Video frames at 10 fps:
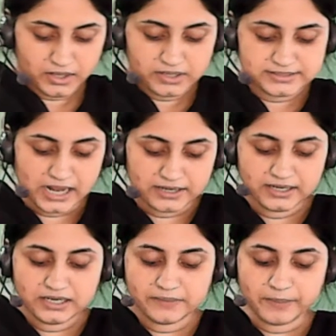
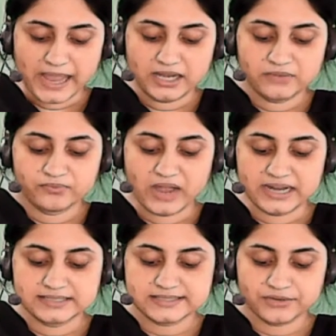Suddenly Pahali
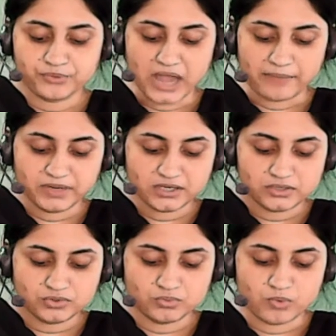finds a rabbit
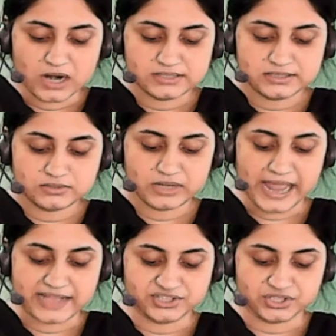to wants to
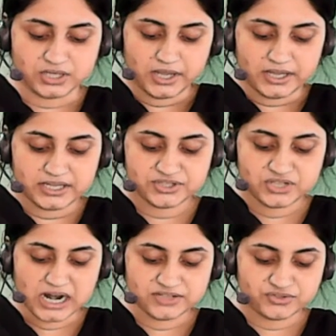catch it. He
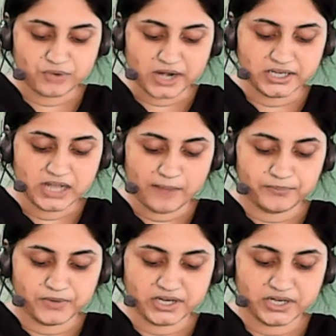starts running
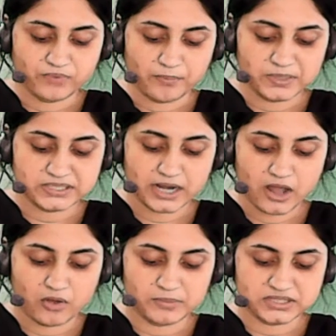after it. Professor
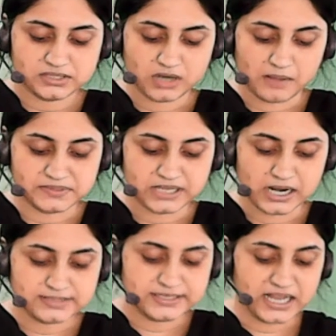Ahmed stops
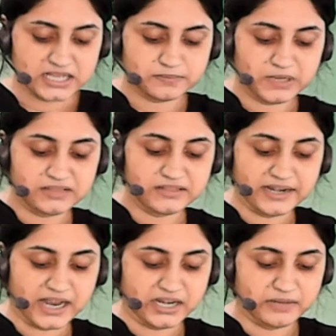her. She explained
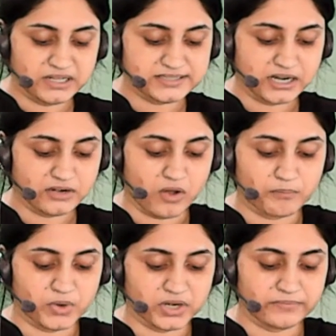that animals are
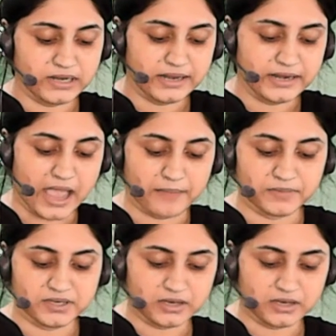comfortable and happy